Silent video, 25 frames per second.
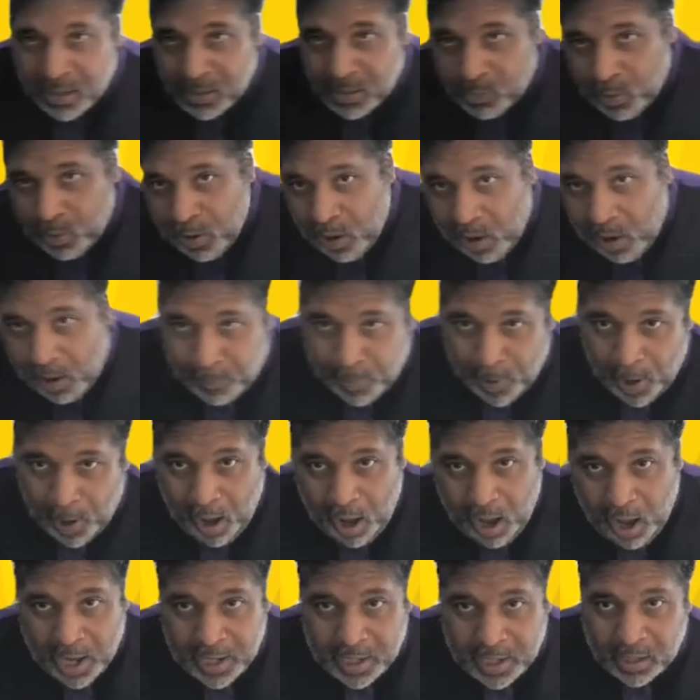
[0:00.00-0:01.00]
were a
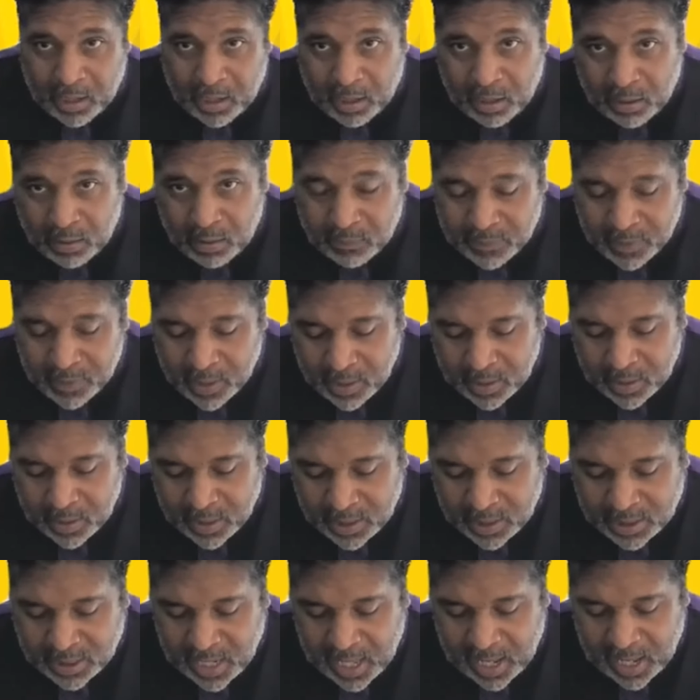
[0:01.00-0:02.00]
part of the
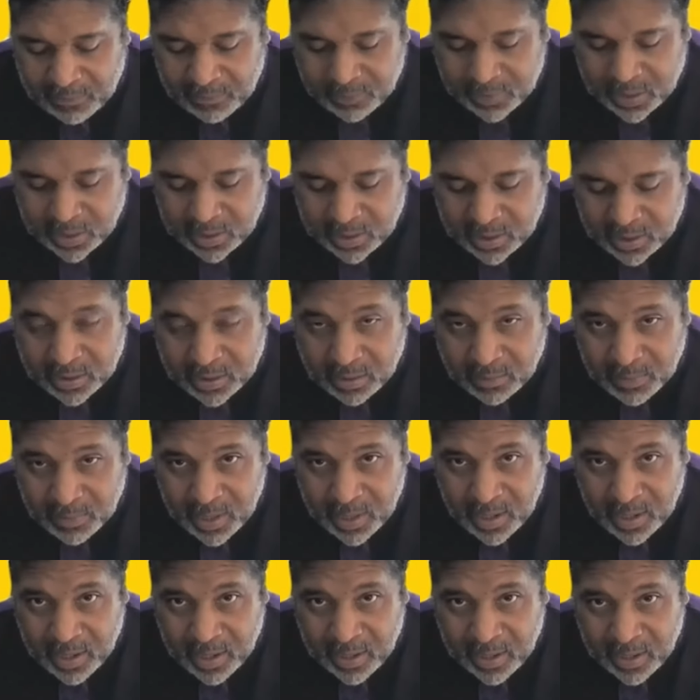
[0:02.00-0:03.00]
slave system.
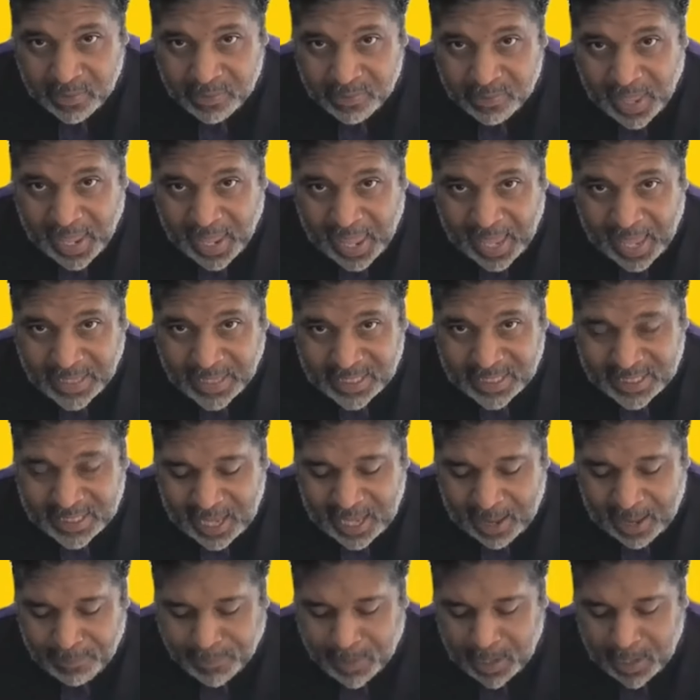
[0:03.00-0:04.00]
They
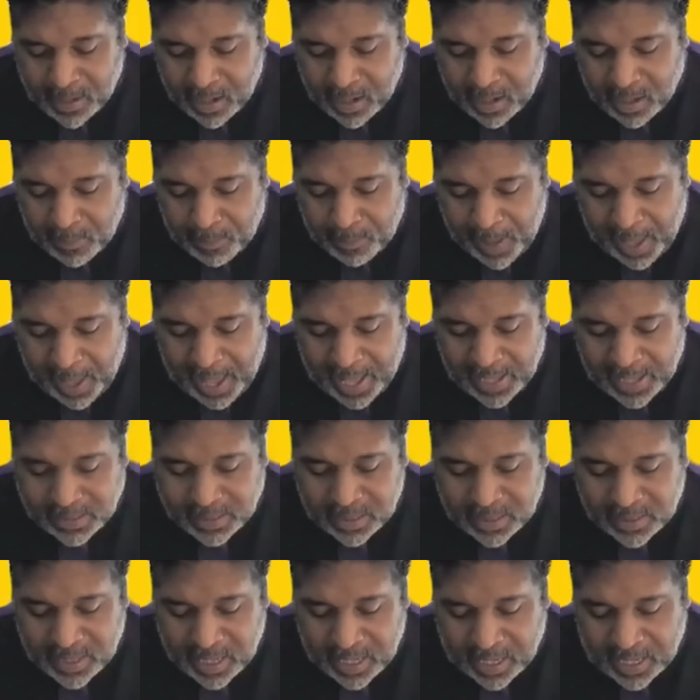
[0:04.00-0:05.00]
accepted the
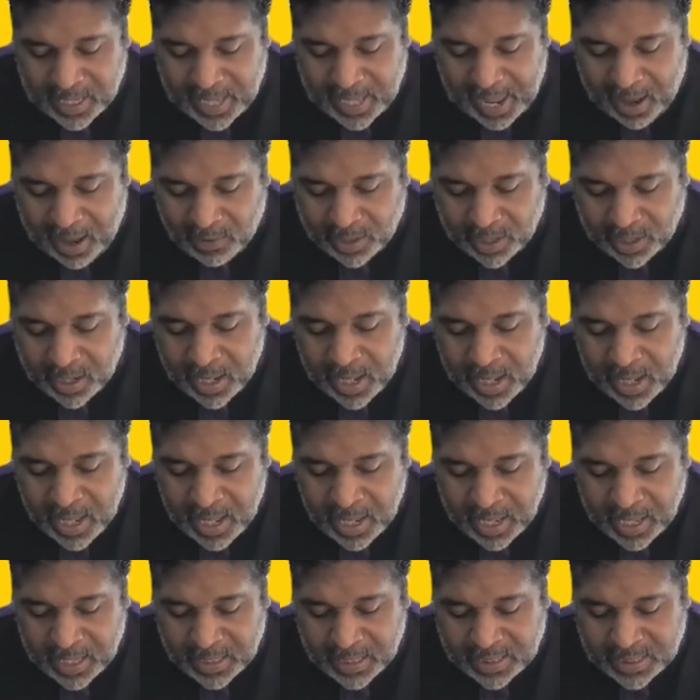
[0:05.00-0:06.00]
deposits and counted
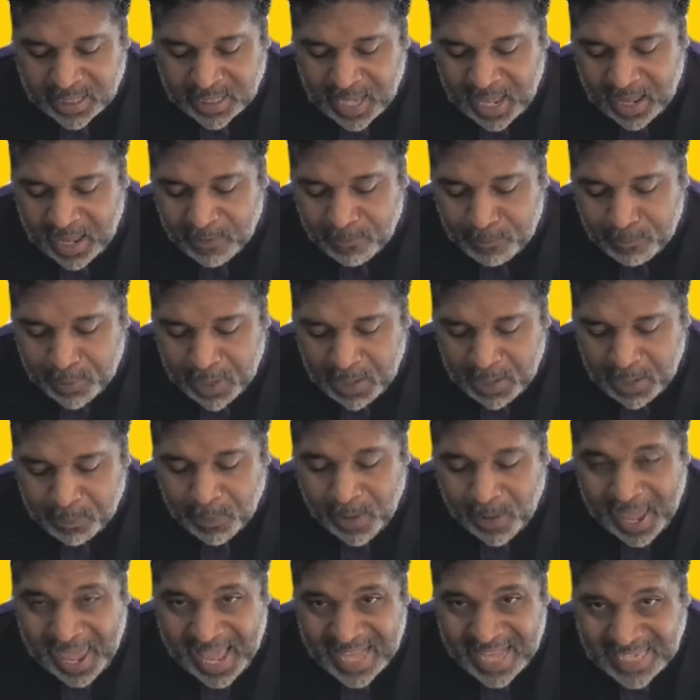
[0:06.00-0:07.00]
enslaved people
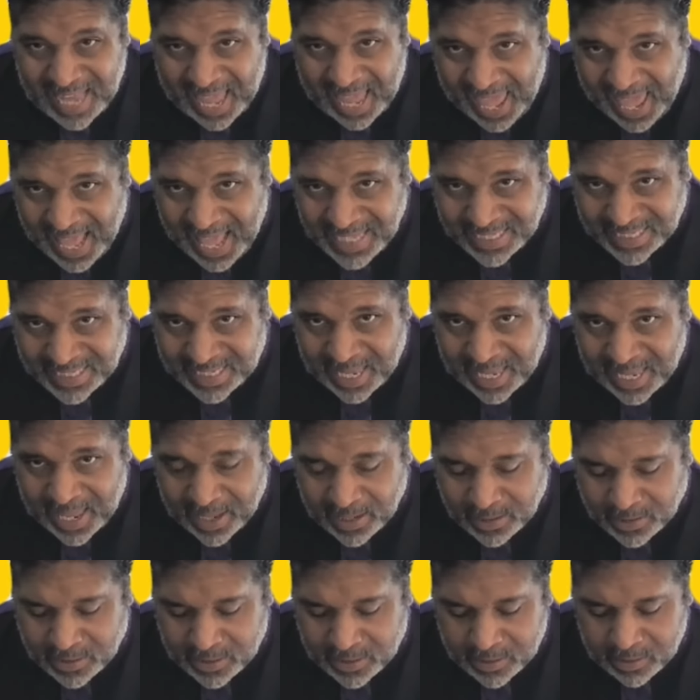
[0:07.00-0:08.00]
as
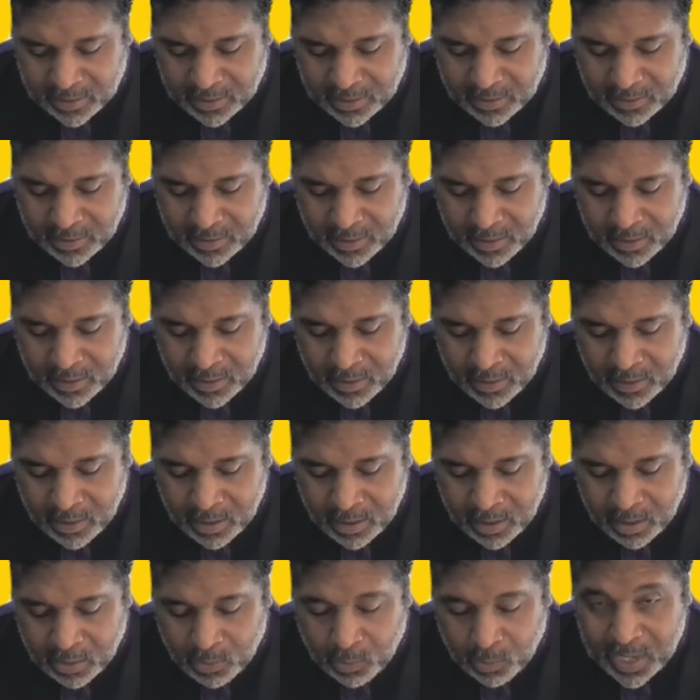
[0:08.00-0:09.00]
assets
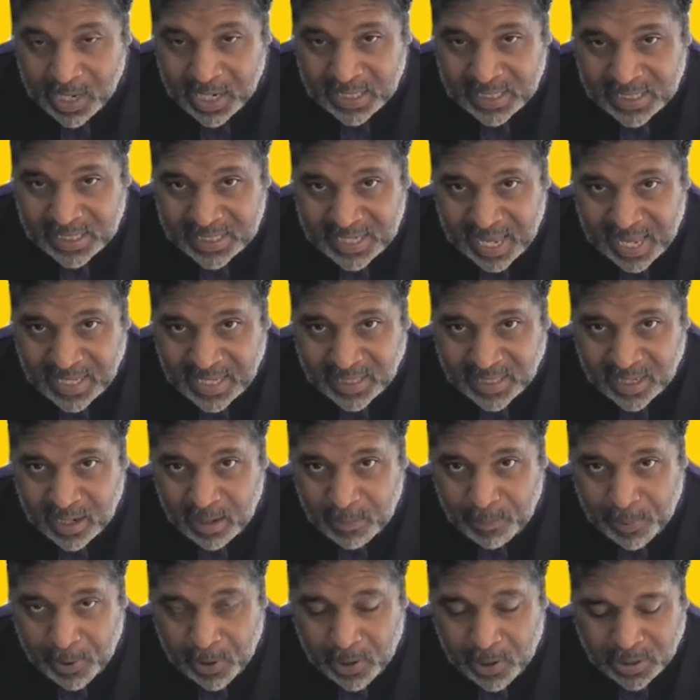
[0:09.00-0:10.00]
when assessing a
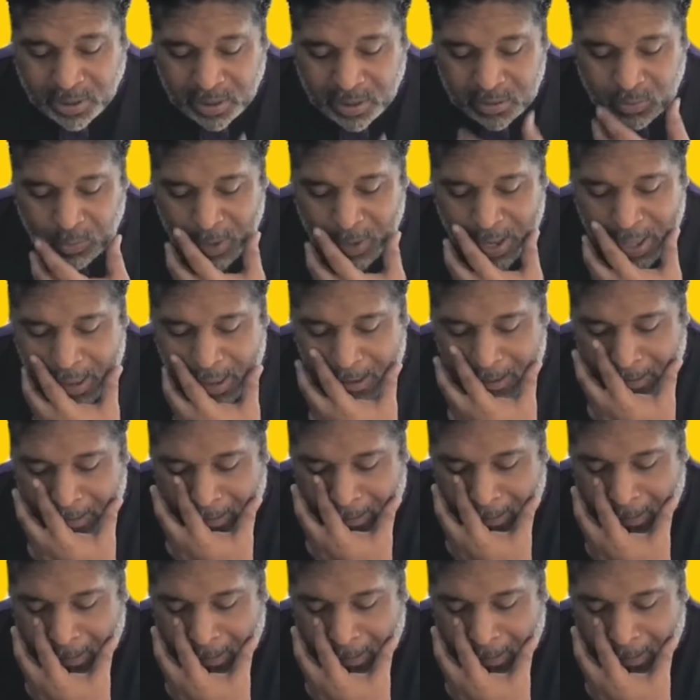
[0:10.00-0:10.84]
person's wealth.